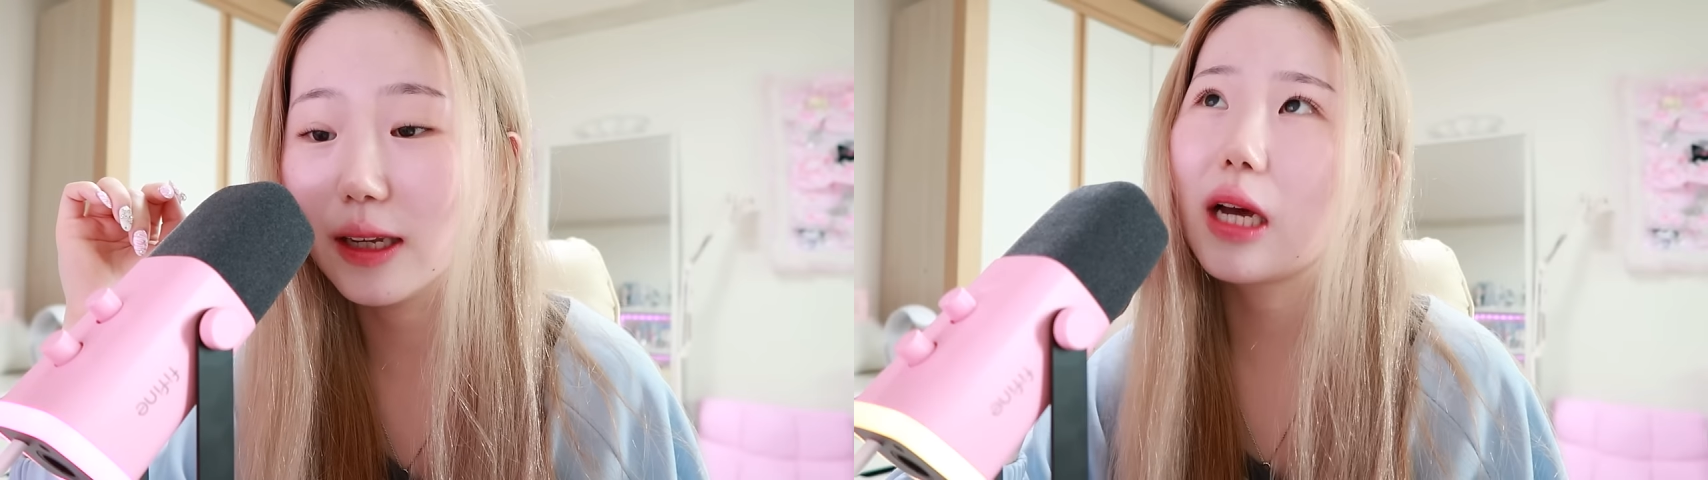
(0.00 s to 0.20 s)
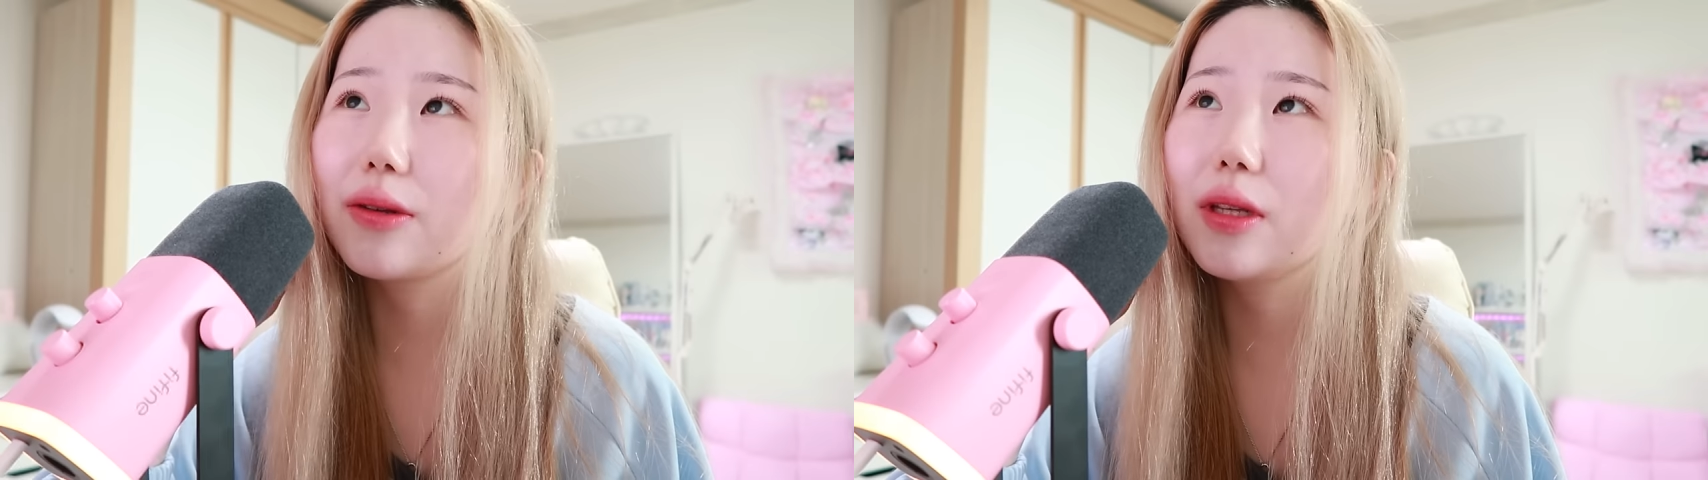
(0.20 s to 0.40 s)

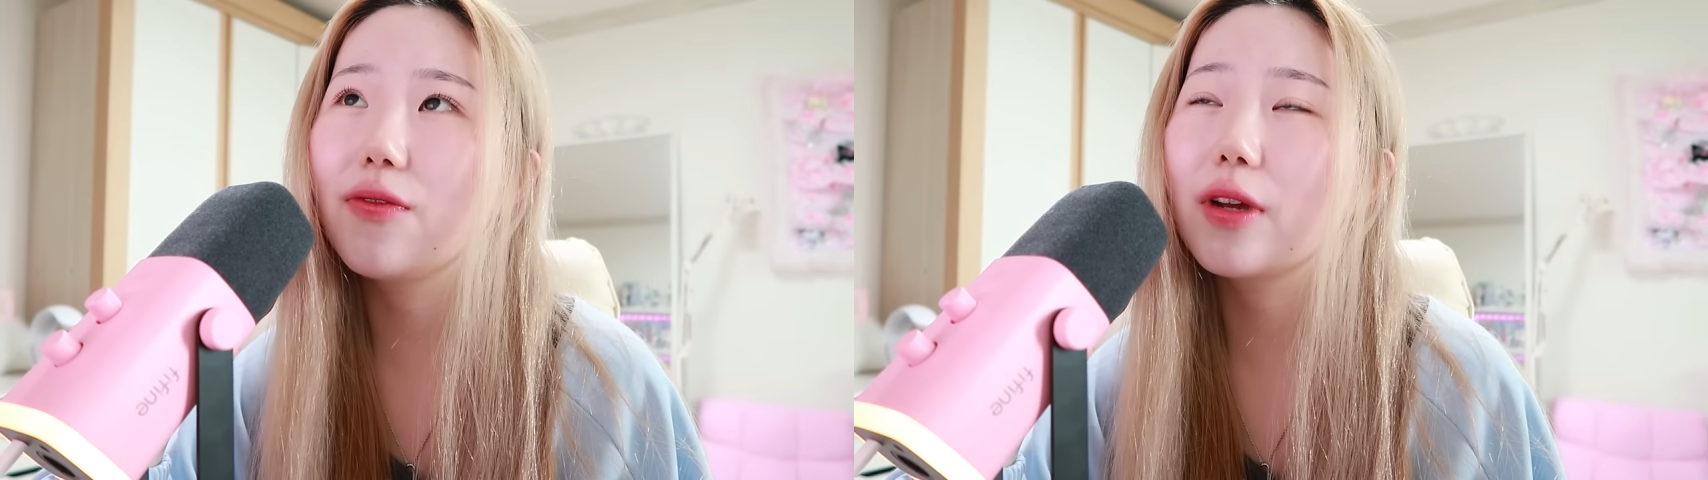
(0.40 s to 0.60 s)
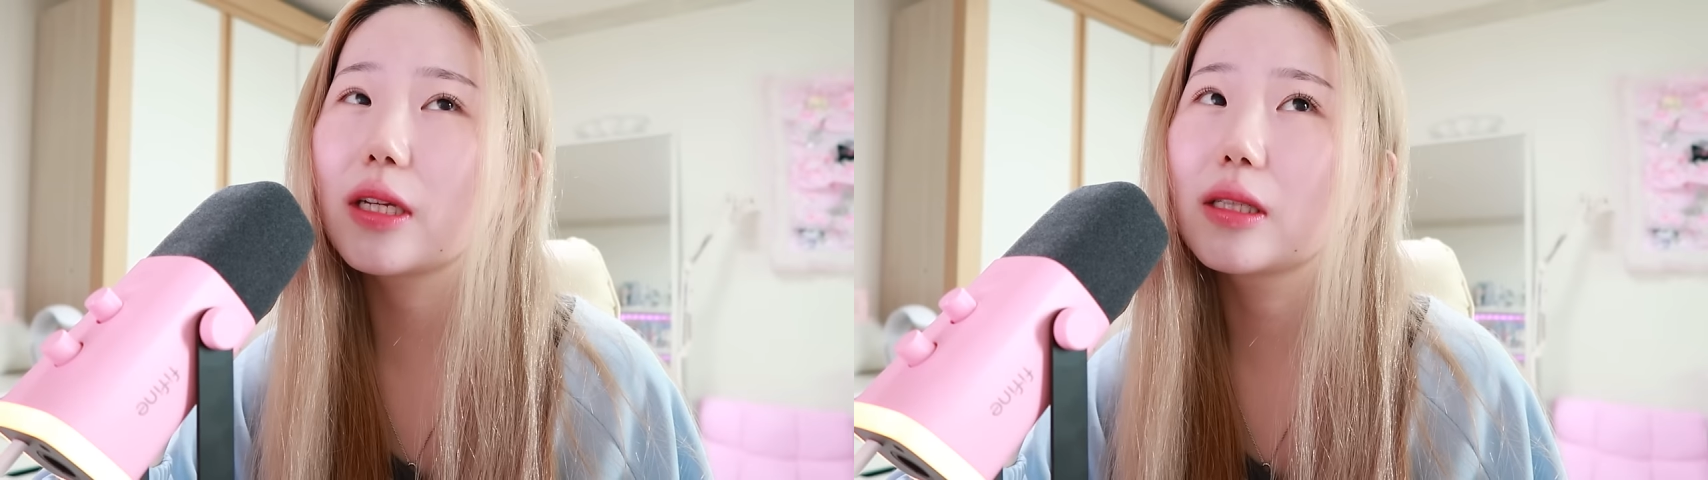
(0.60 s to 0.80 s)
I don't know
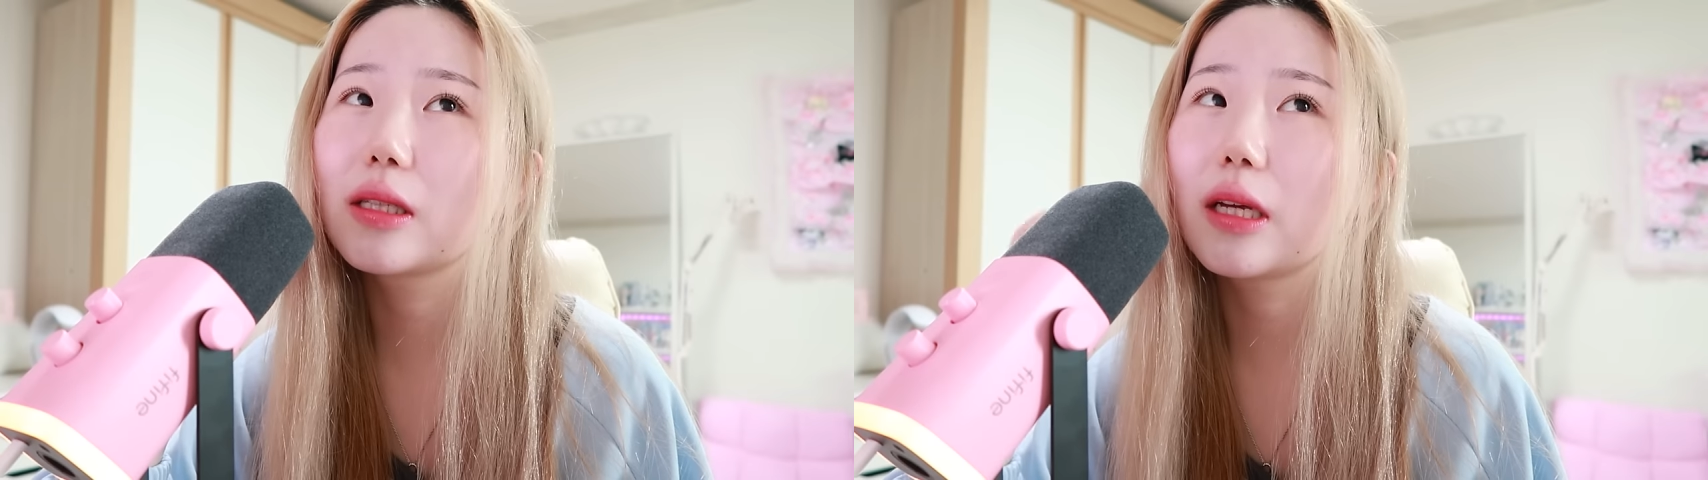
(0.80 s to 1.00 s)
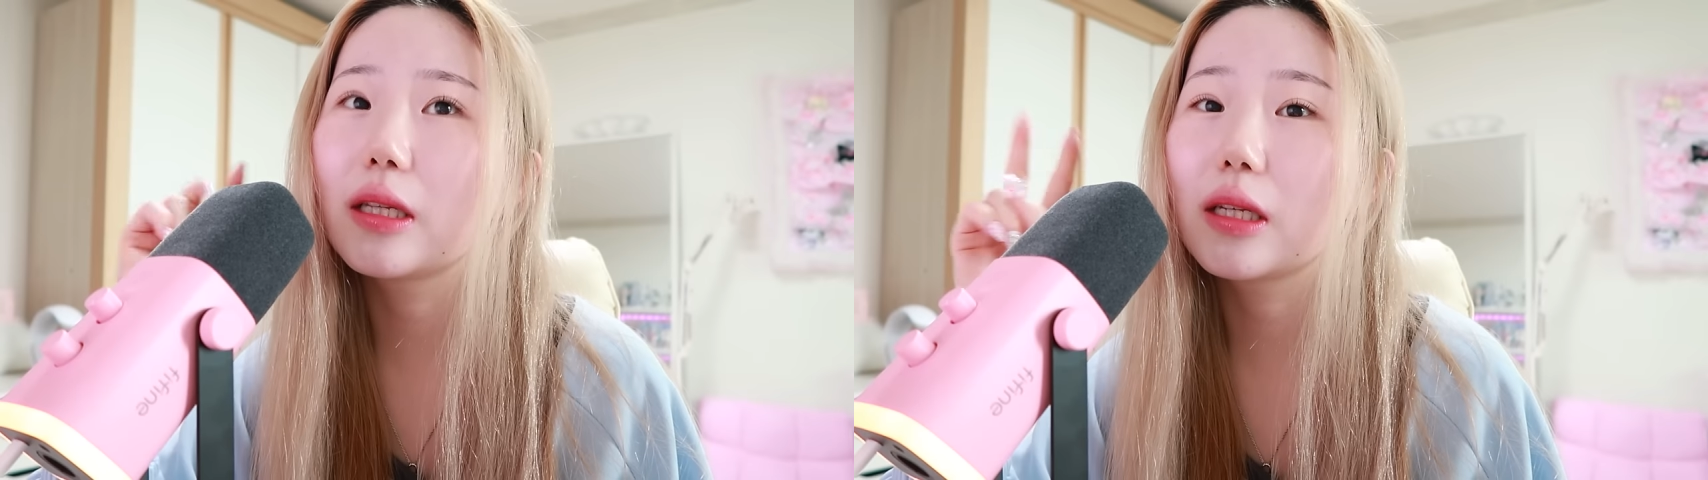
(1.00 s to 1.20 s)
if I can
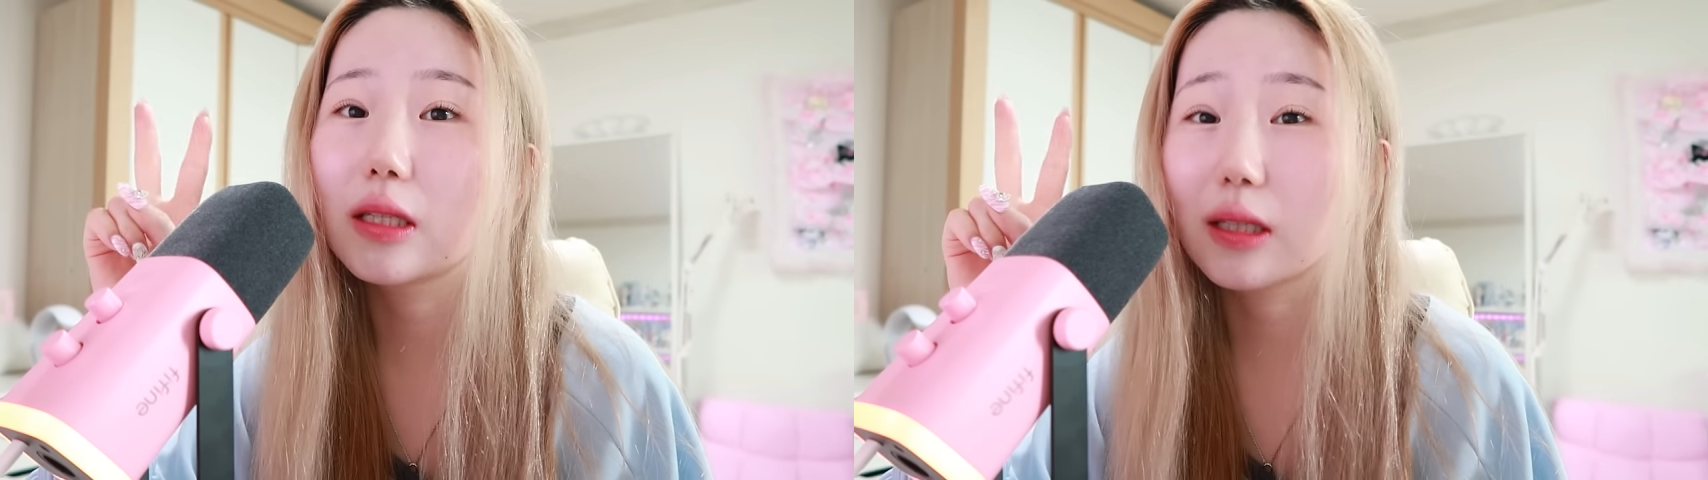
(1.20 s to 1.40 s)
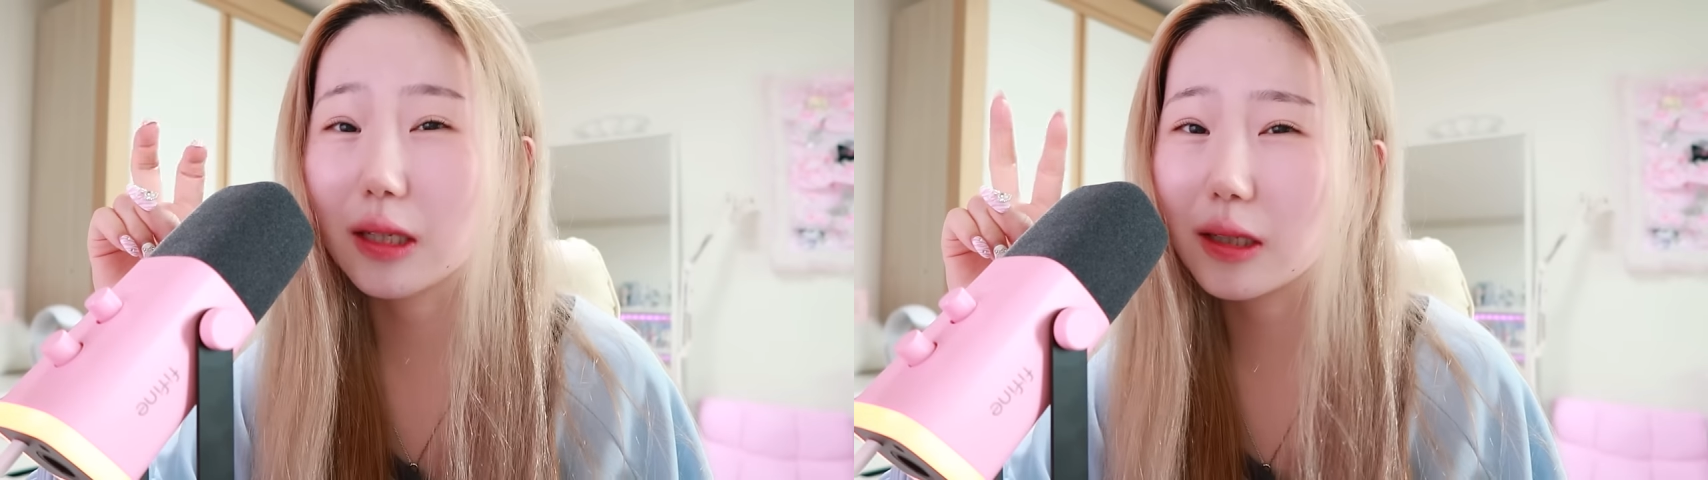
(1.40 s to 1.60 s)
say
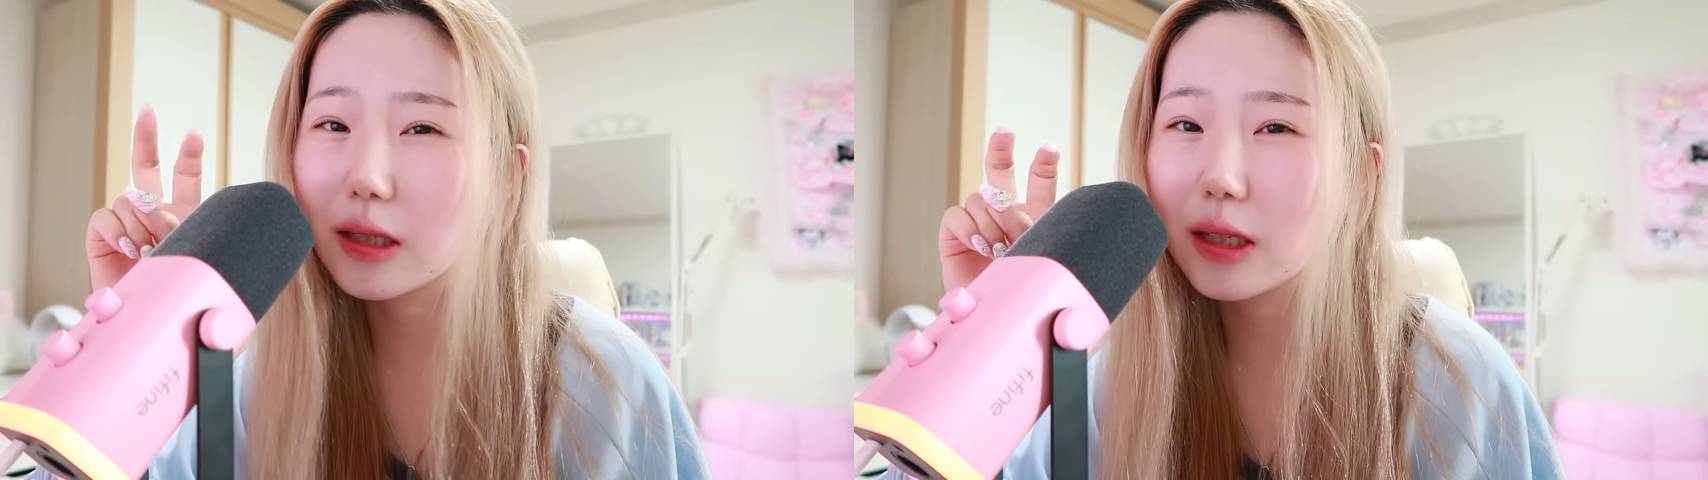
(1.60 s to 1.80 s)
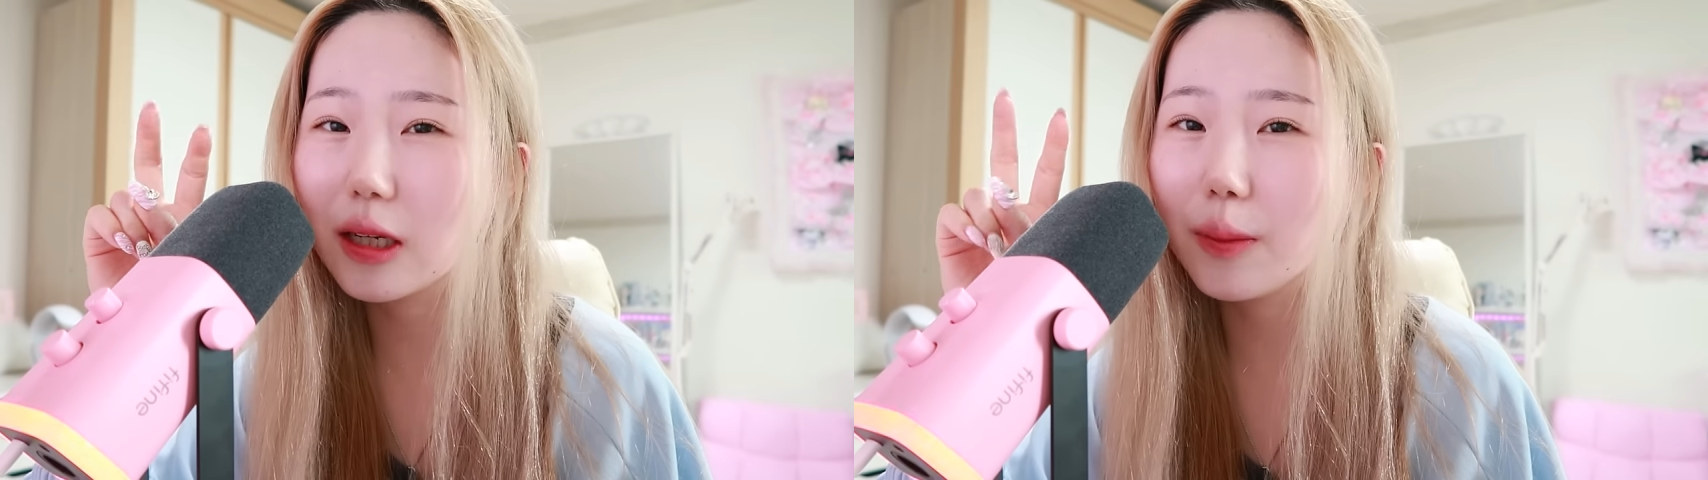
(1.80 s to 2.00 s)
this
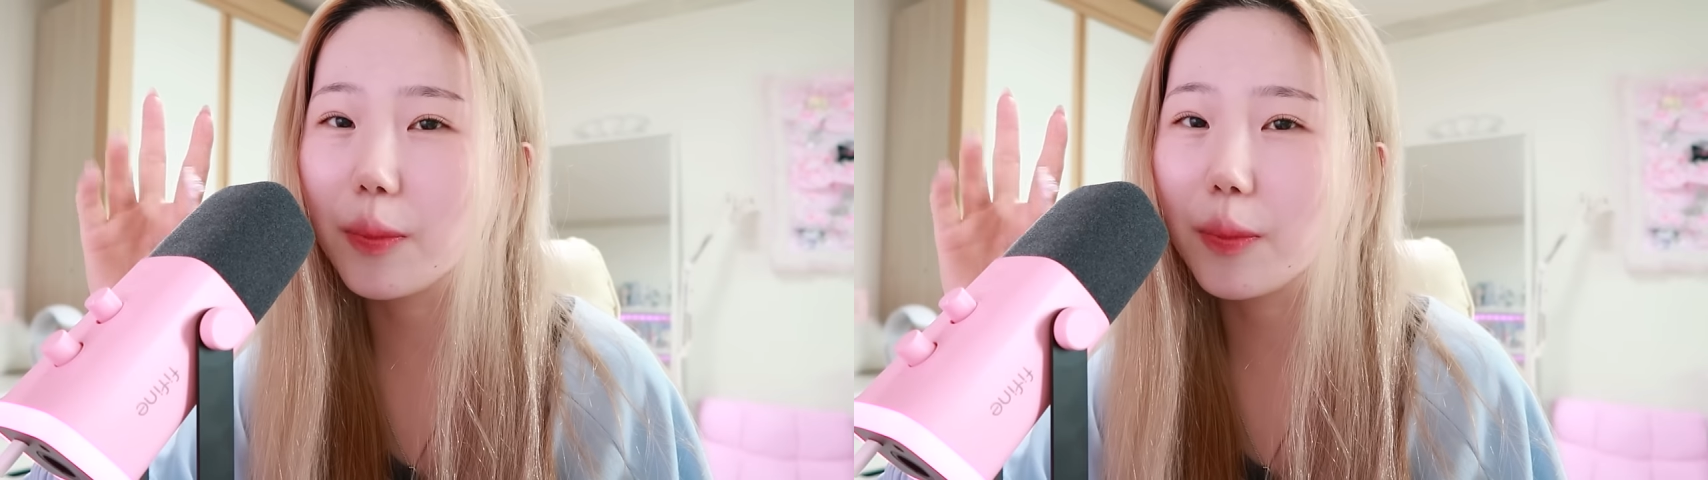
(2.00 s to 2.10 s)
luckily,